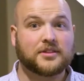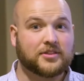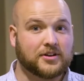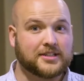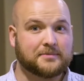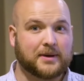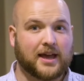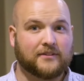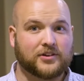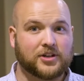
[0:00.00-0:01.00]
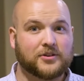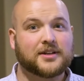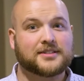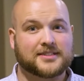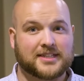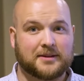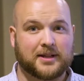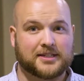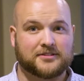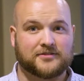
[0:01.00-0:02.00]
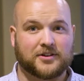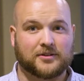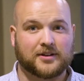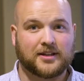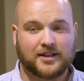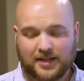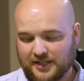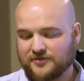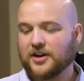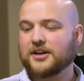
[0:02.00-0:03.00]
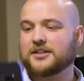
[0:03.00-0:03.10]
third tip I have for you is to stabilize your phone. It's very